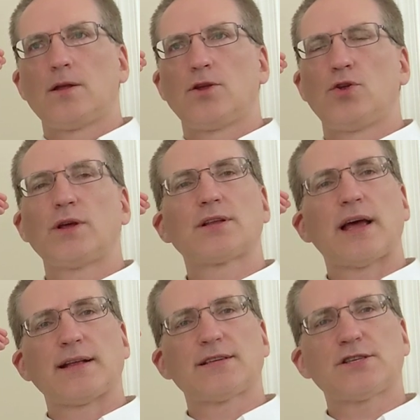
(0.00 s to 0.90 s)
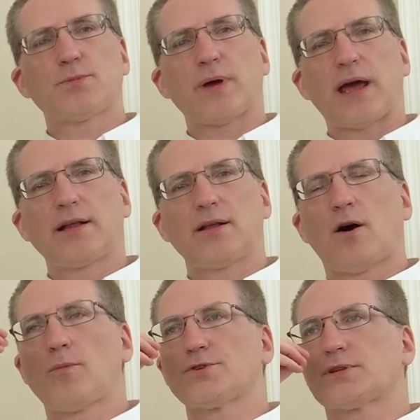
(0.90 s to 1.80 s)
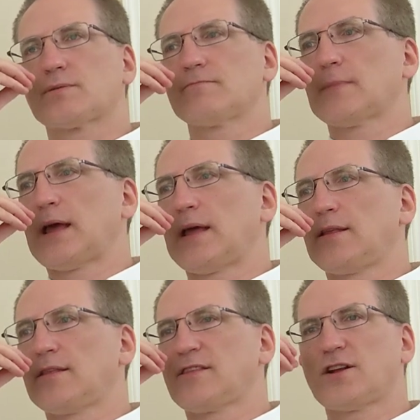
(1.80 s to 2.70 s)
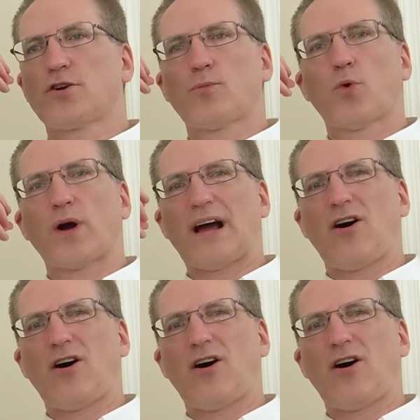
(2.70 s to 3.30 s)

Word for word: you'd anticipate almost a thinner, more